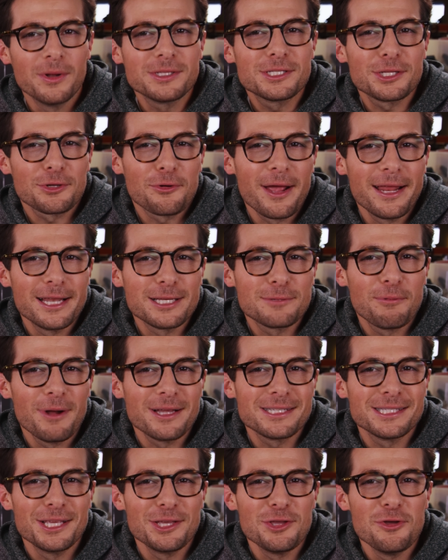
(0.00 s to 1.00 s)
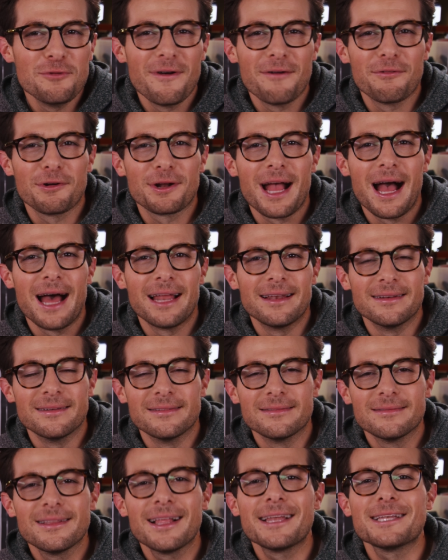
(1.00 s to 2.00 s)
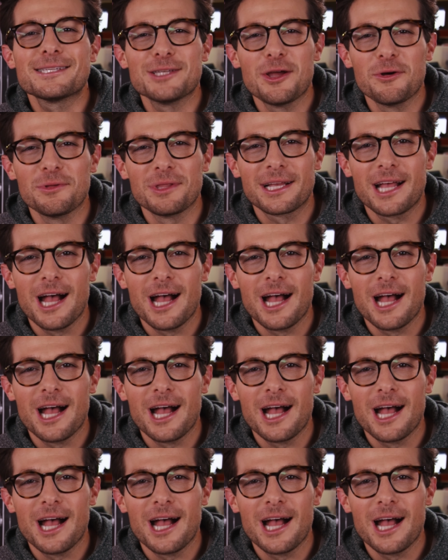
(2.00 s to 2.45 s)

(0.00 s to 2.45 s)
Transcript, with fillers: What's the greatest present that you've ever gotten? Let us know in the